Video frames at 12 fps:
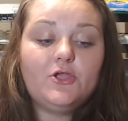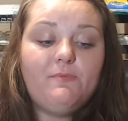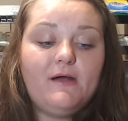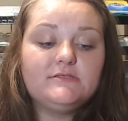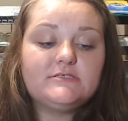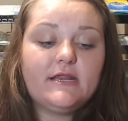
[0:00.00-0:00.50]

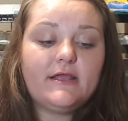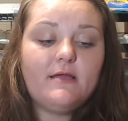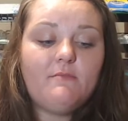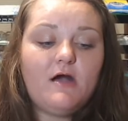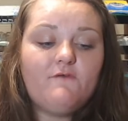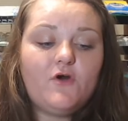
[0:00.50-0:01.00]
coupon is going to
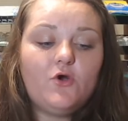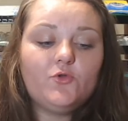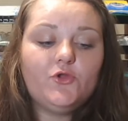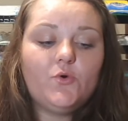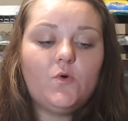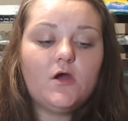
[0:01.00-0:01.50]
come off
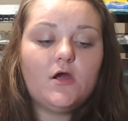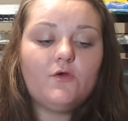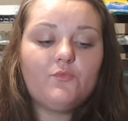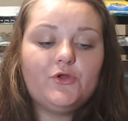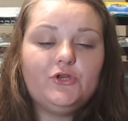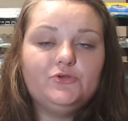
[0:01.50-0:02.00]
on your
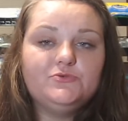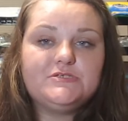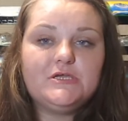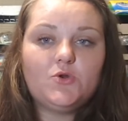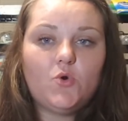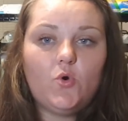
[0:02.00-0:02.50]

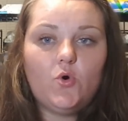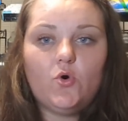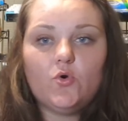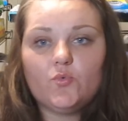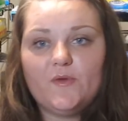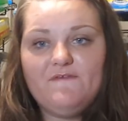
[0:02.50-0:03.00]
Renuzit
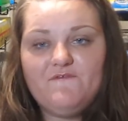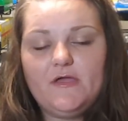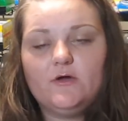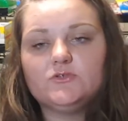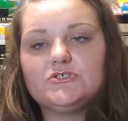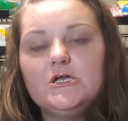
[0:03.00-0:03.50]
Oil
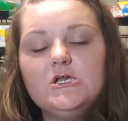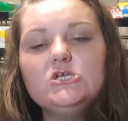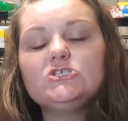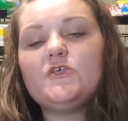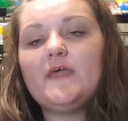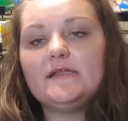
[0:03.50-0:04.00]
refills.
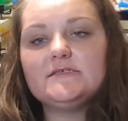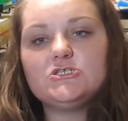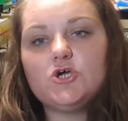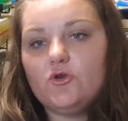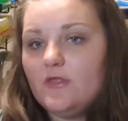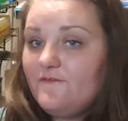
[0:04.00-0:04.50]
So that is a
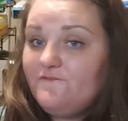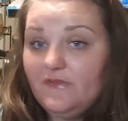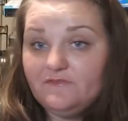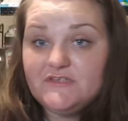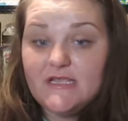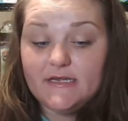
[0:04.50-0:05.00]
total of
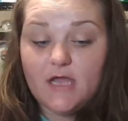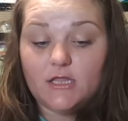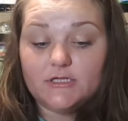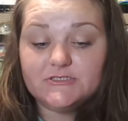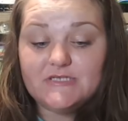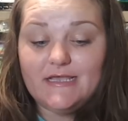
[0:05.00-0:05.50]

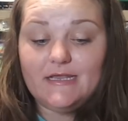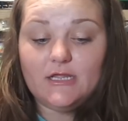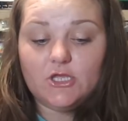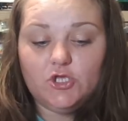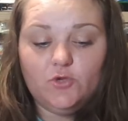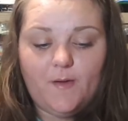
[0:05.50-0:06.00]
$15 in
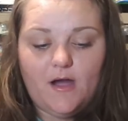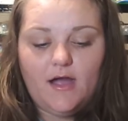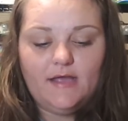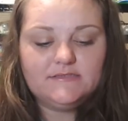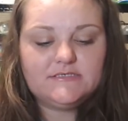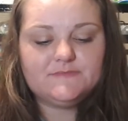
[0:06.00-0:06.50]

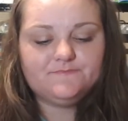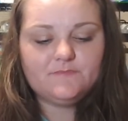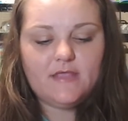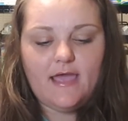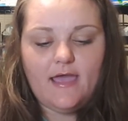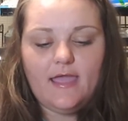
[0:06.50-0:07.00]
coupons.
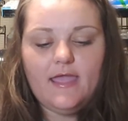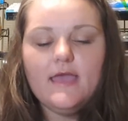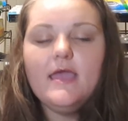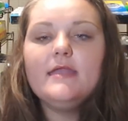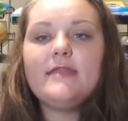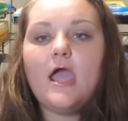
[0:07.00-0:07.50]
Okay.
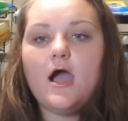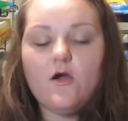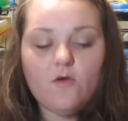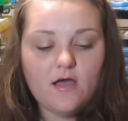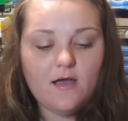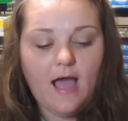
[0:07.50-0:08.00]

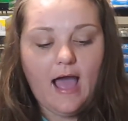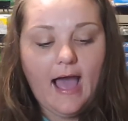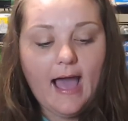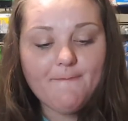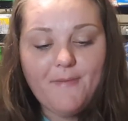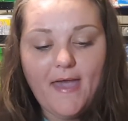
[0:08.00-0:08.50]
Now,
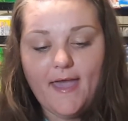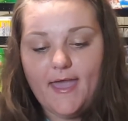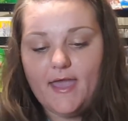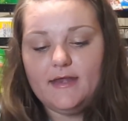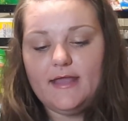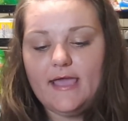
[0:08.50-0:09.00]
I
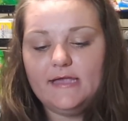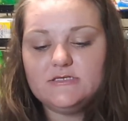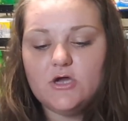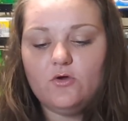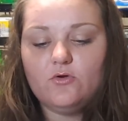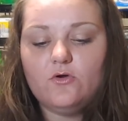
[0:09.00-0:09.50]
paid a
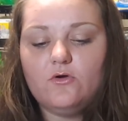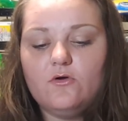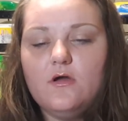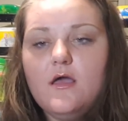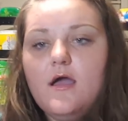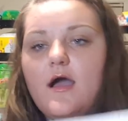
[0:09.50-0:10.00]
total